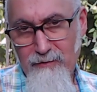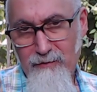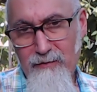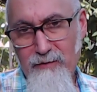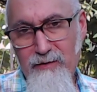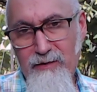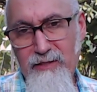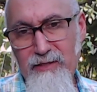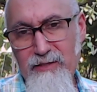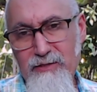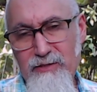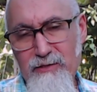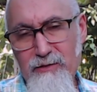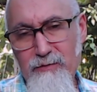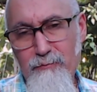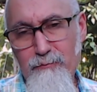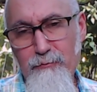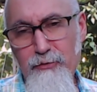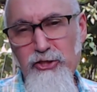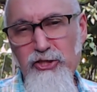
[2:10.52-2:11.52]

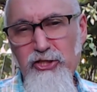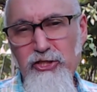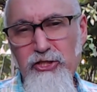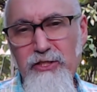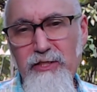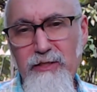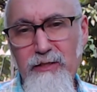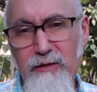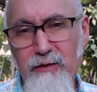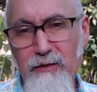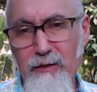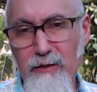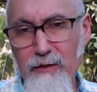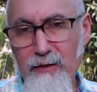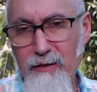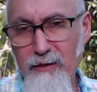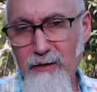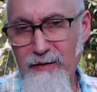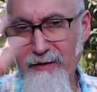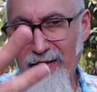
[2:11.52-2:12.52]
this machine
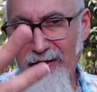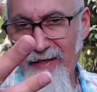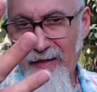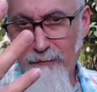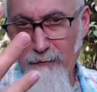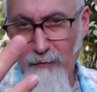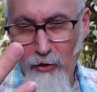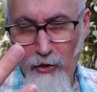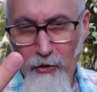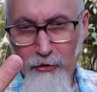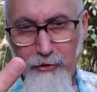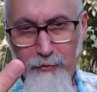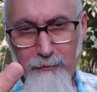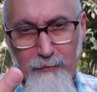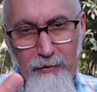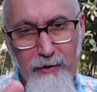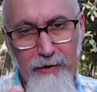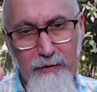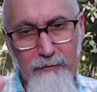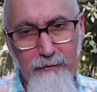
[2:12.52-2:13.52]
that I am
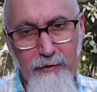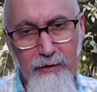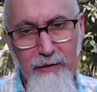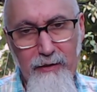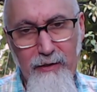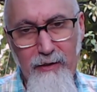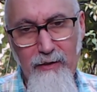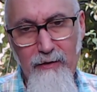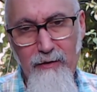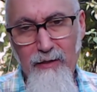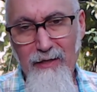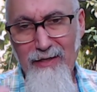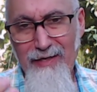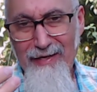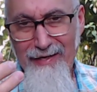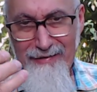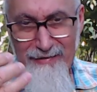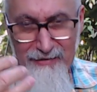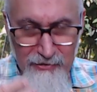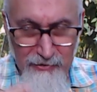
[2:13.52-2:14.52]
occupying right now,
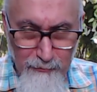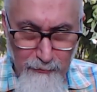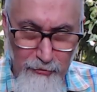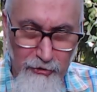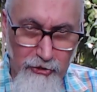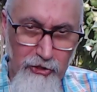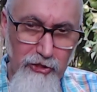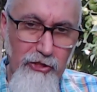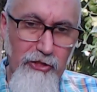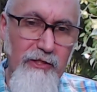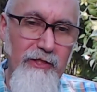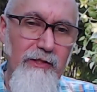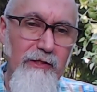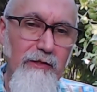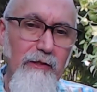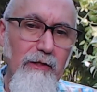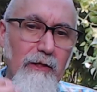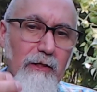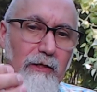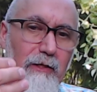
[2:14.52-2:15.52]
and this machine
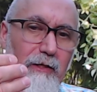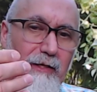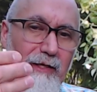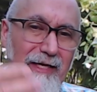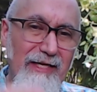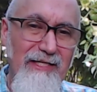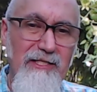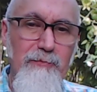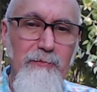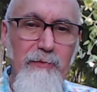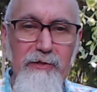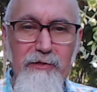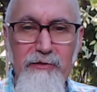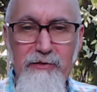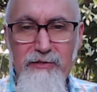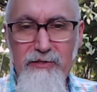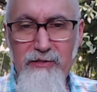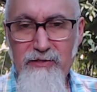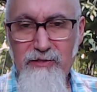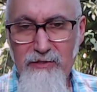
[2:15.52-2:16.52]

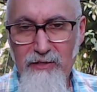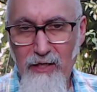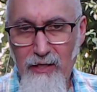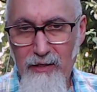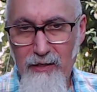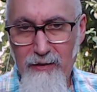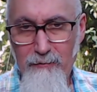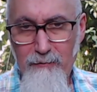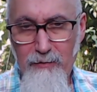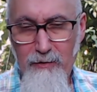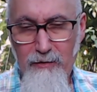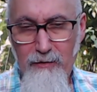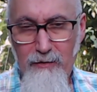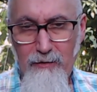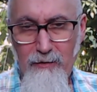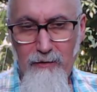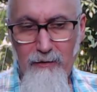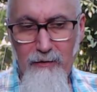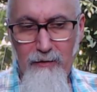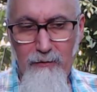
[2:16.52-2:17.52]
experiences time.
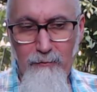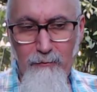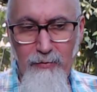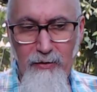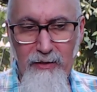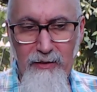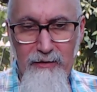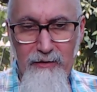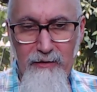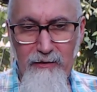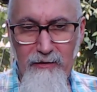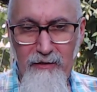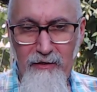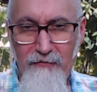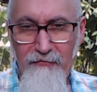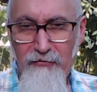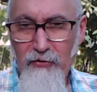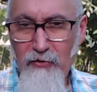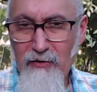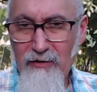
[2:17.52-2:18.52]
But
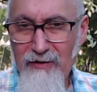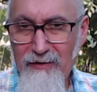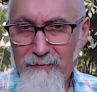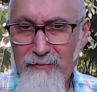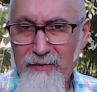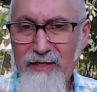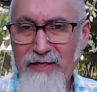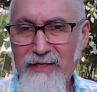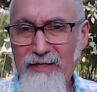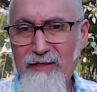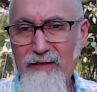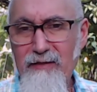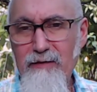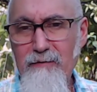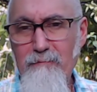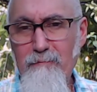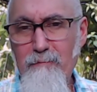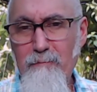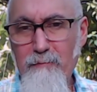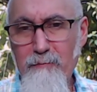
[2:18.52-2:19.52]
if you eliminate
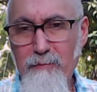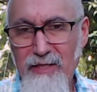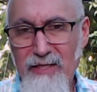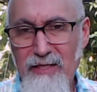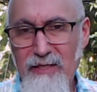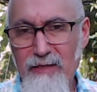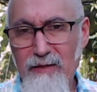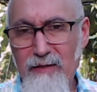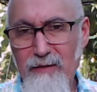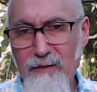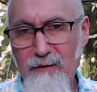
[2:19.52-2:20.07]
me,